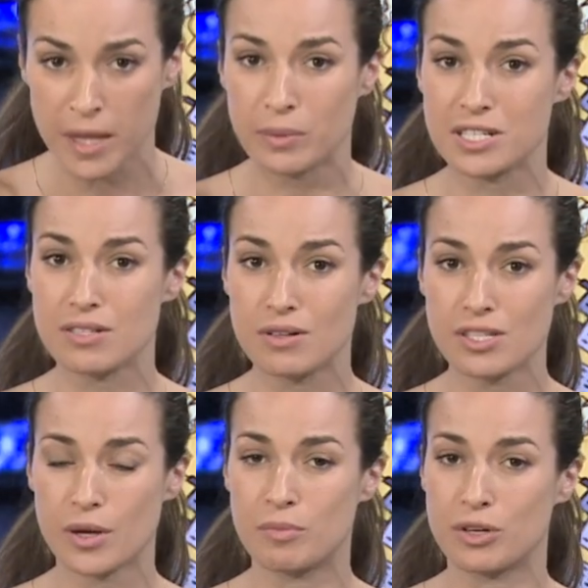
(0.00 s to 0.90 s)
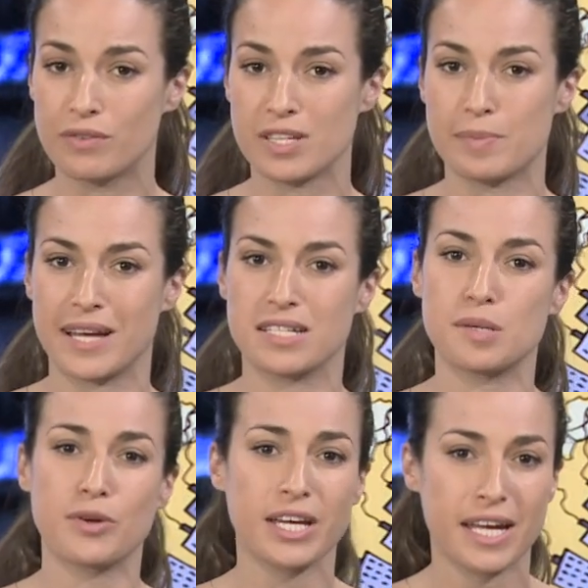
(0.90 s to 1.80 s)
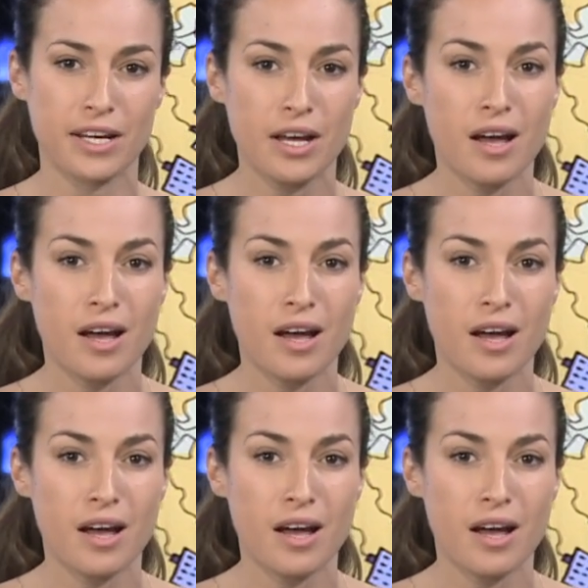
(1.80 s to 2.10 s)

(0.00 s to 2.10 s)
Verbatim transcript: which is also a move expected to bring in